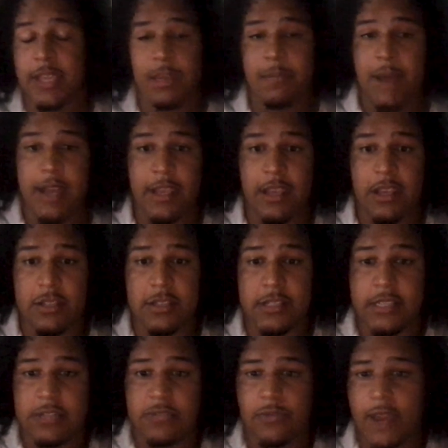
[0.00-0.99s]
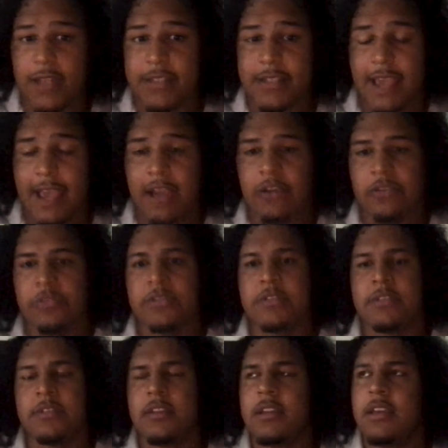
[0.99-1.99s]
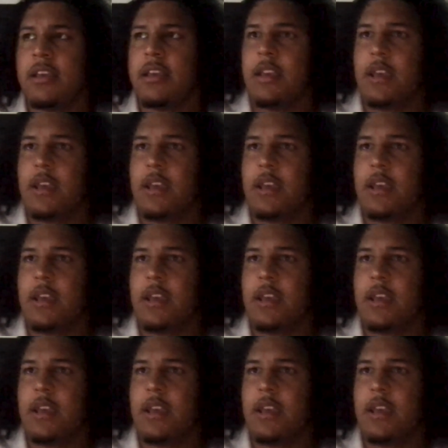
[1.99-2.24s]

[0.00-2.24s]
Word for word: anybody else needs right tackles.